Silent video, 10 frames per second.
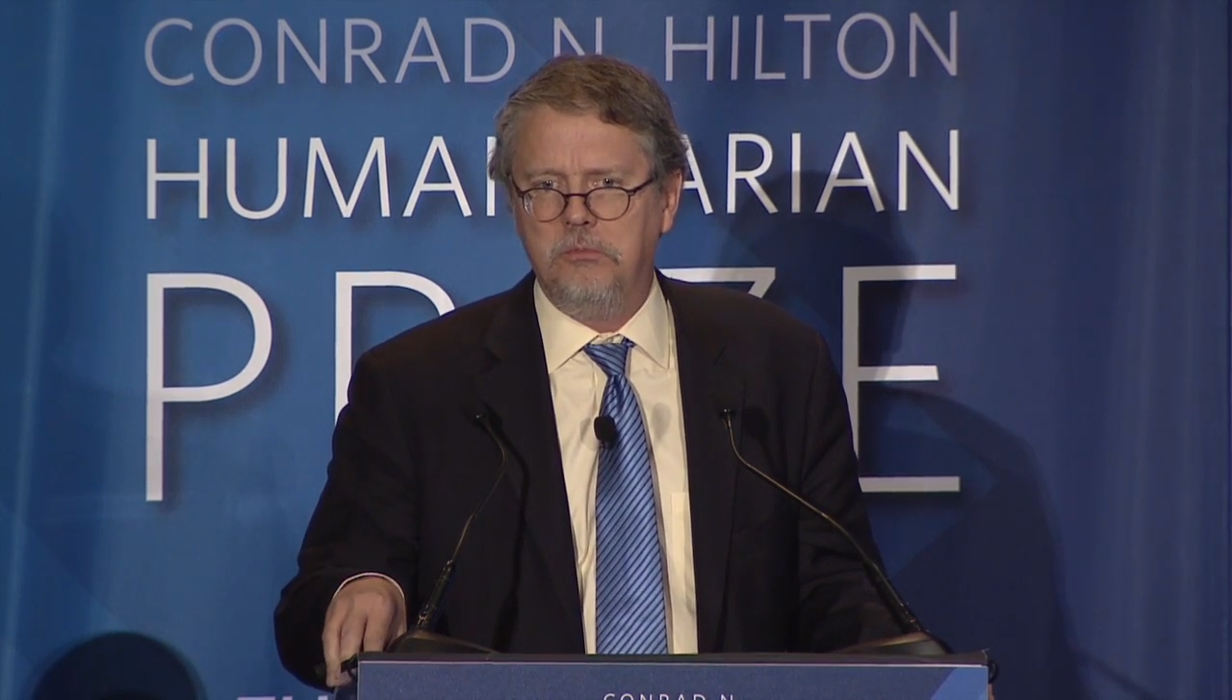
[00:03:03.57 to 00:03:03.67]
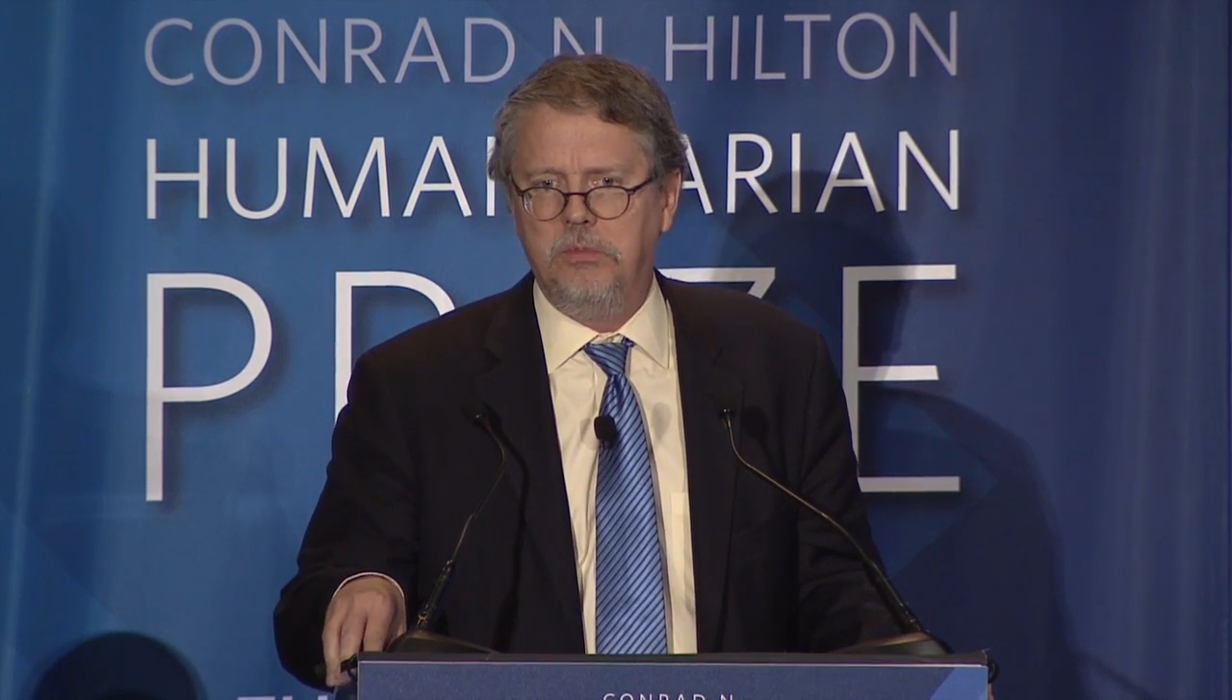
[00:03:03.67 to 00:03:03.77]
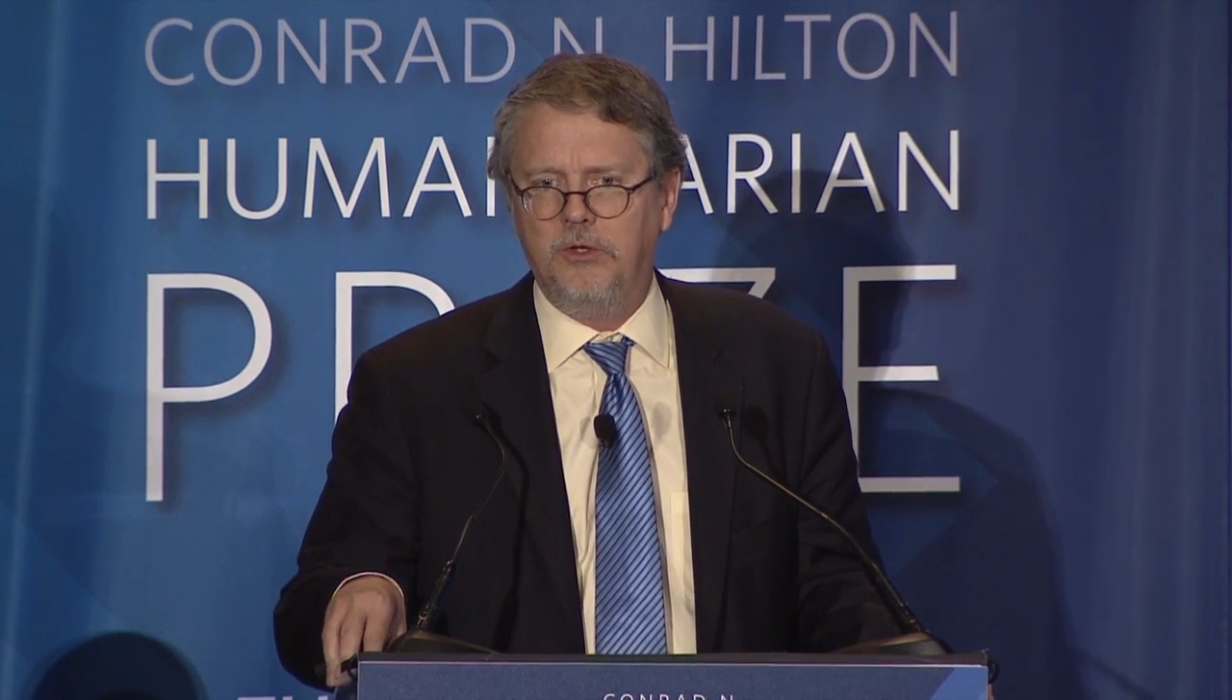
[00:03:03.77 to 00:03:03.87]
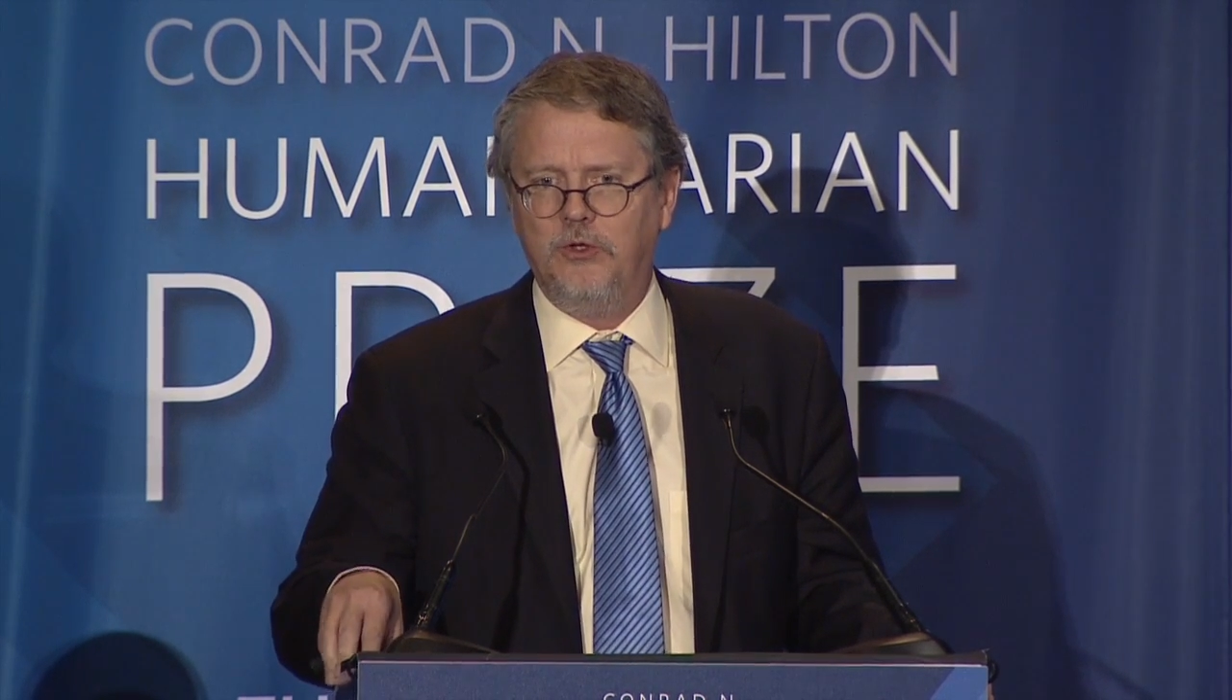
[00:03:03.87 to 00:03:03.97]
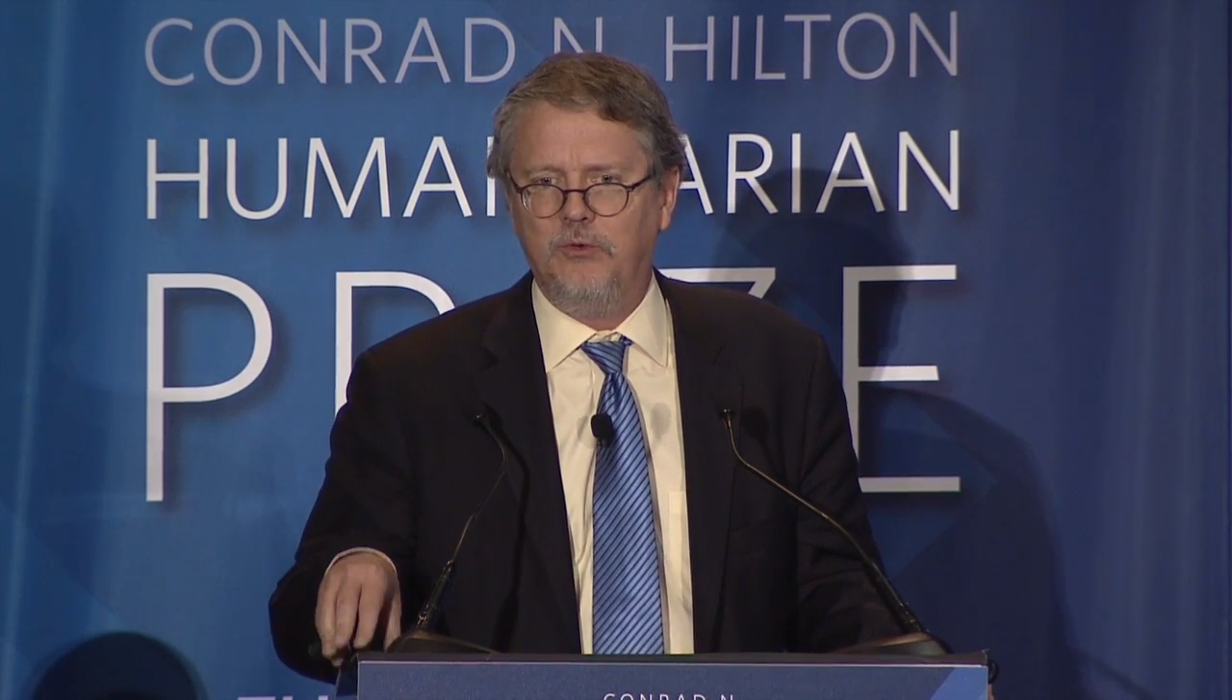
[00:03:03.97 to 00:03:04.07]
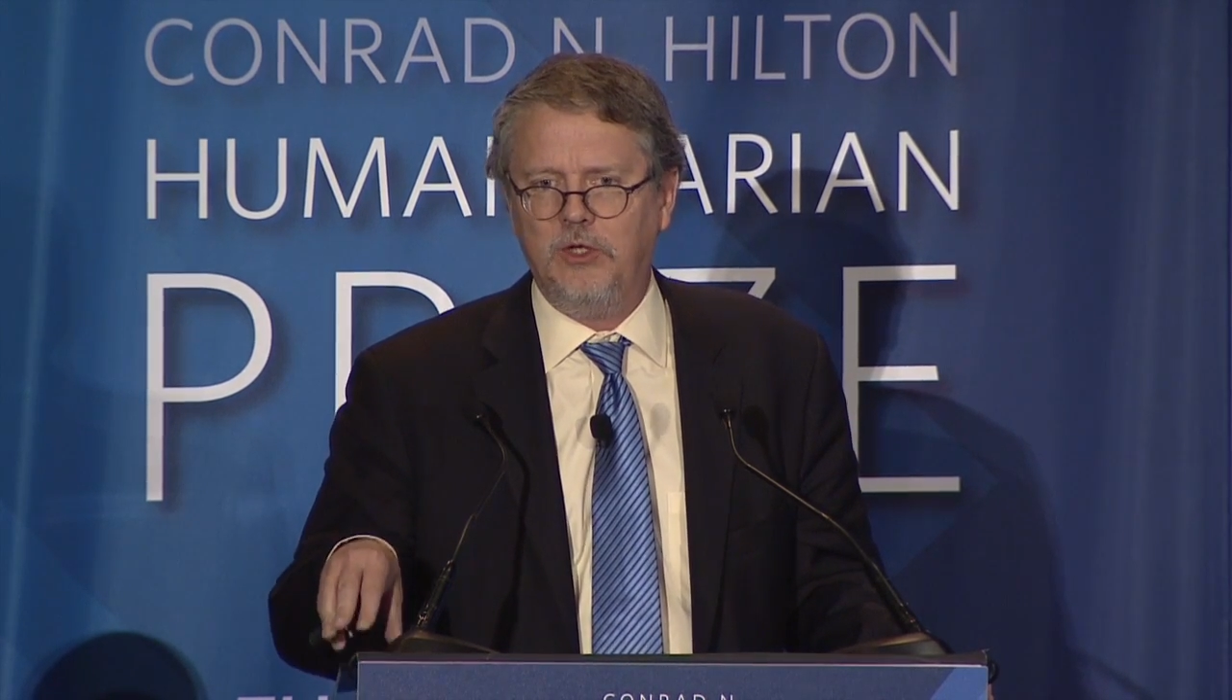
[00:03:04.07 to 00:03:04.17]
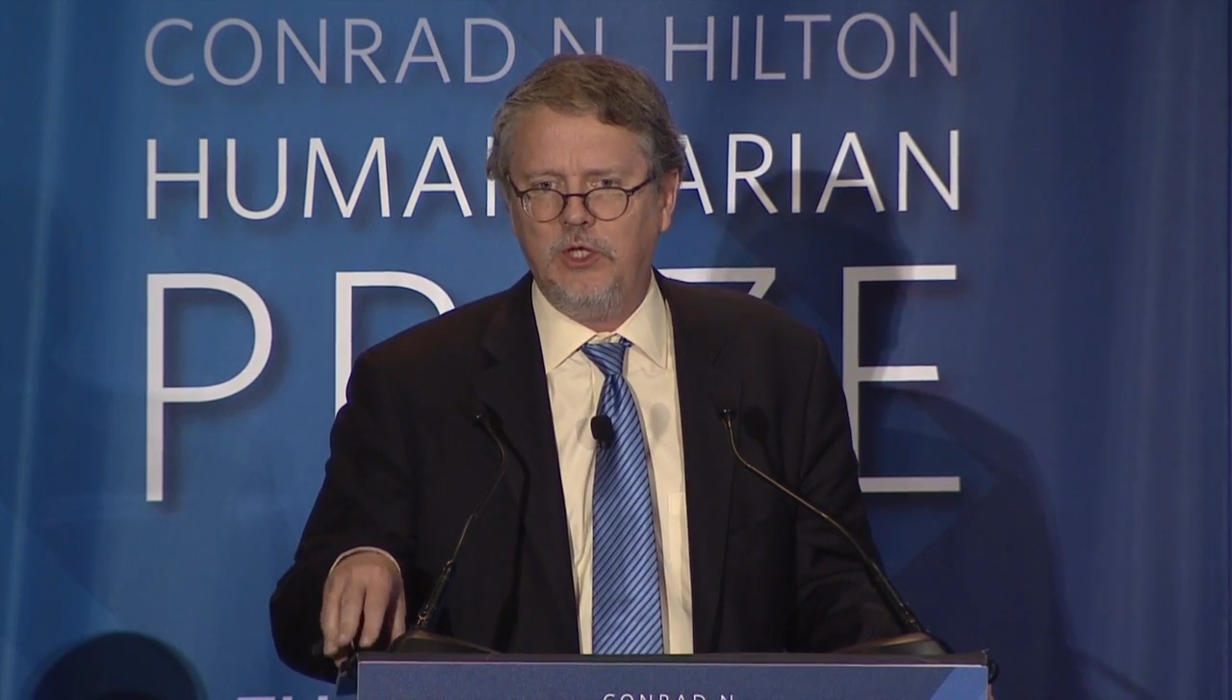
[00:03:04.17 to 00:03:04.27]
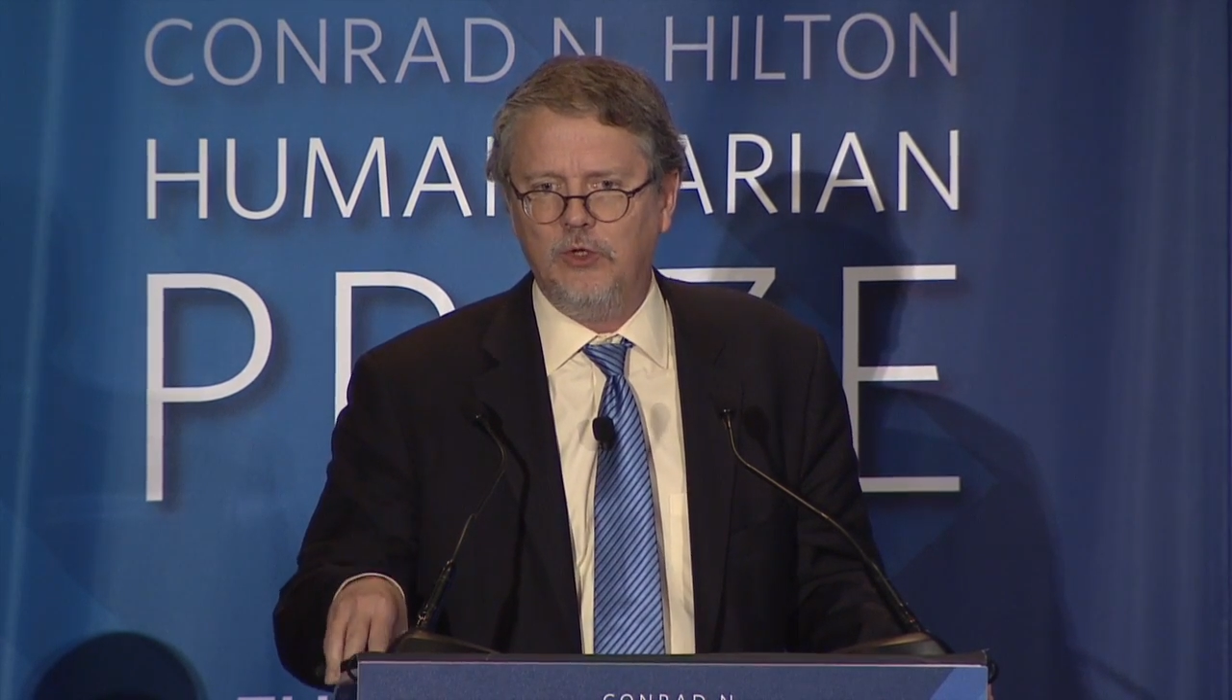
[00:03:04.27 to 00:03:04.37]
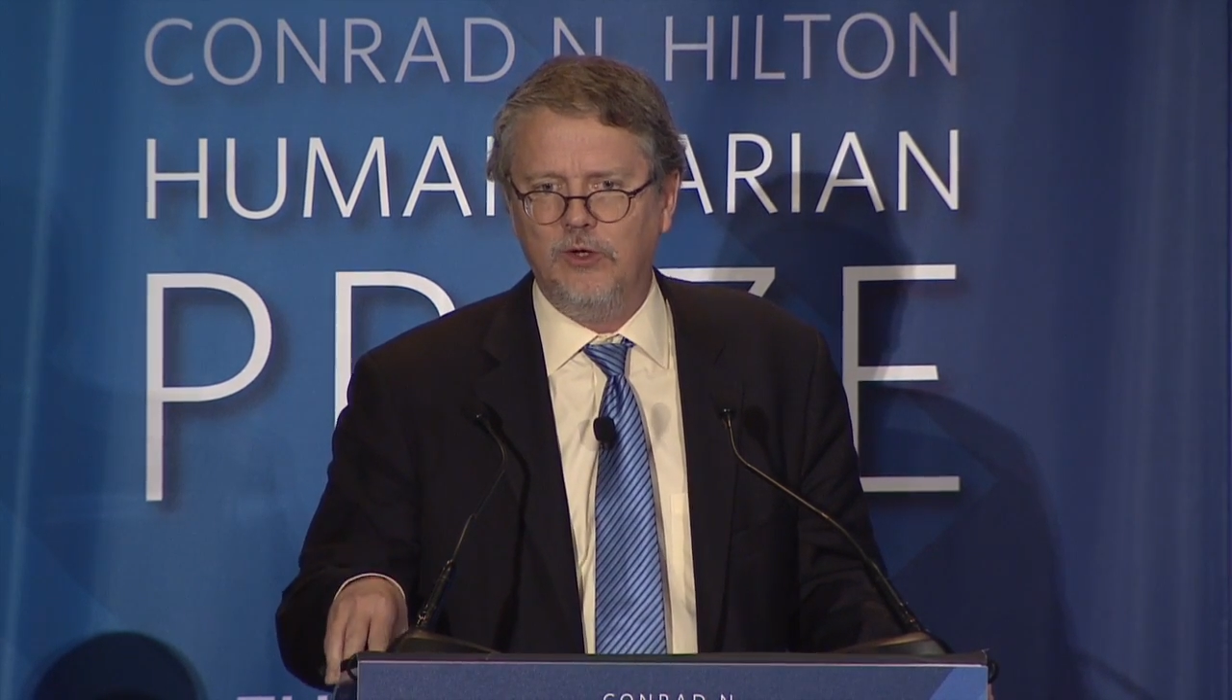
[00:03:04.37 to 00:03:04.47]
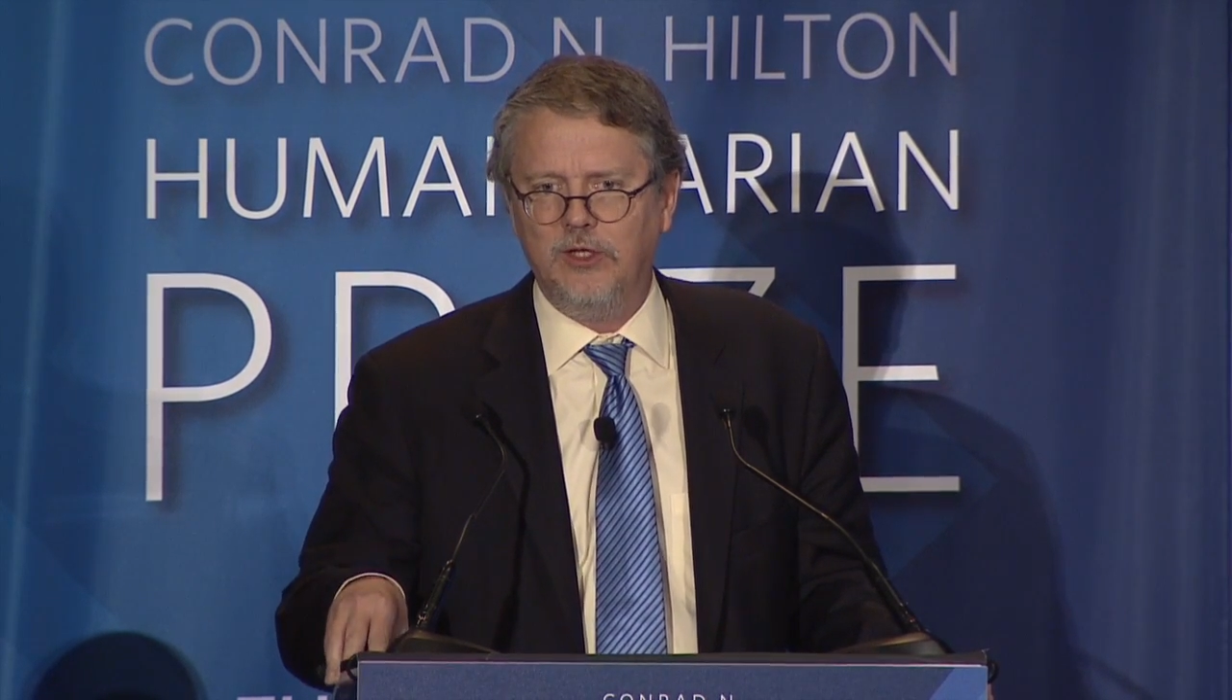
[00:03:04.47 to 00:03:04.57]
but you
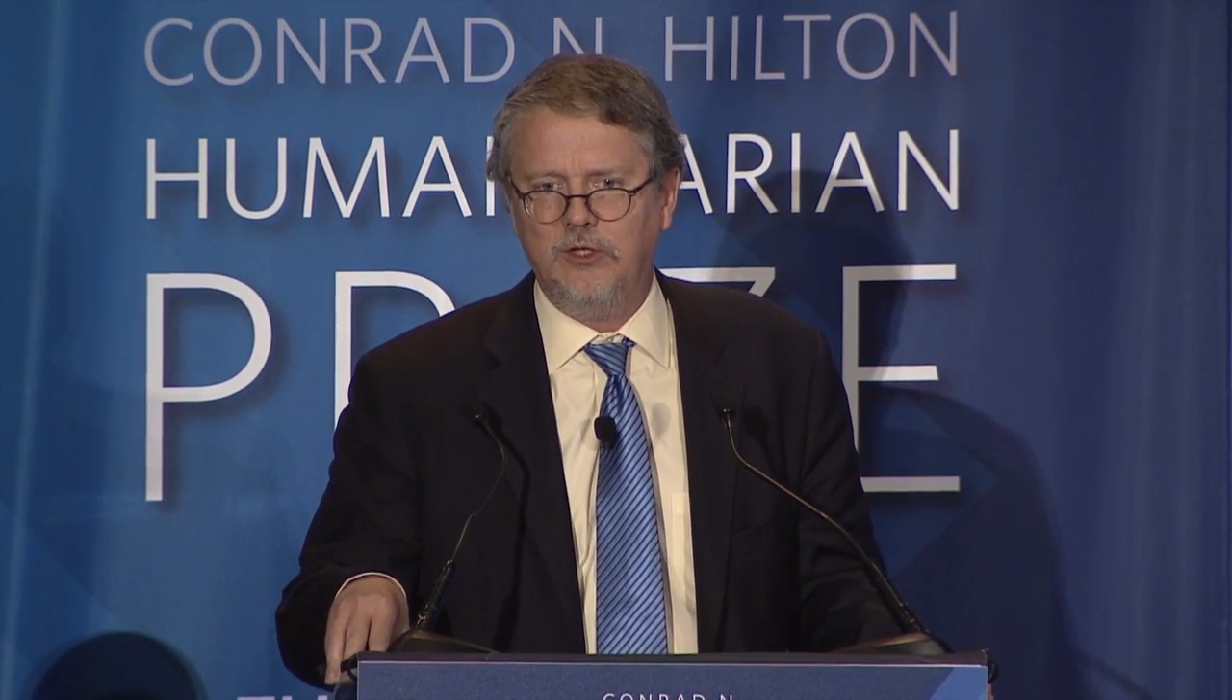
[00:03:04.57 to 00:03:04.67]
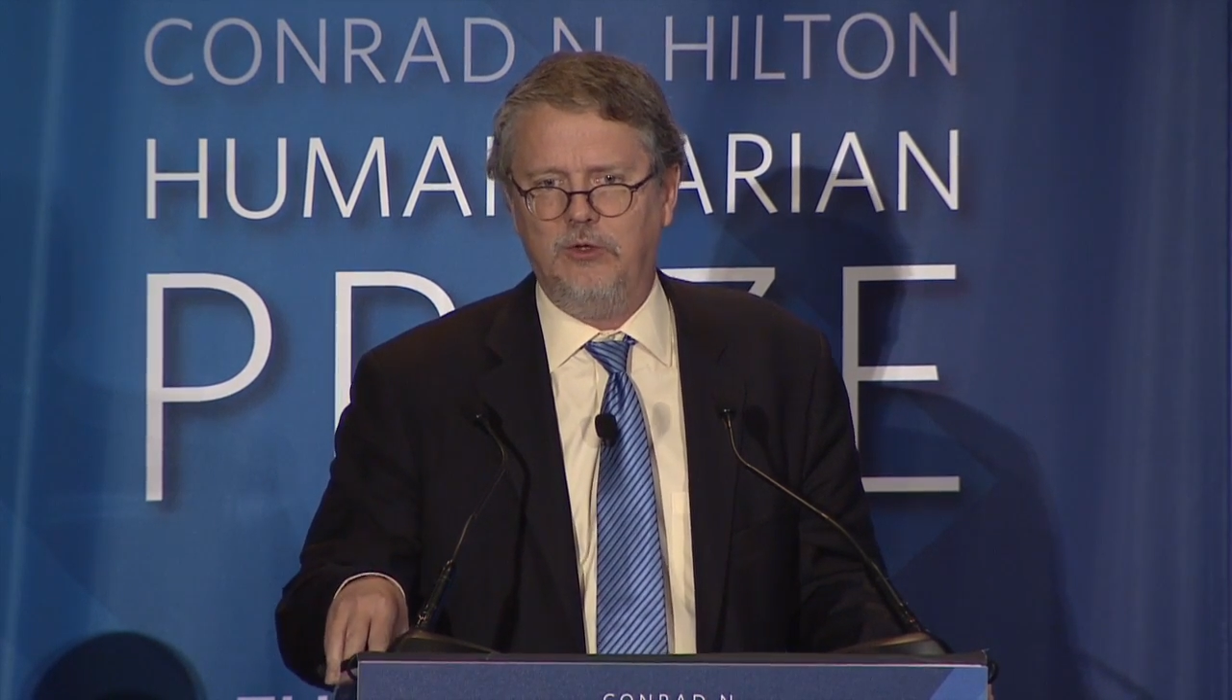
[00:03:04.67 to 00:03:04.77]
hear it,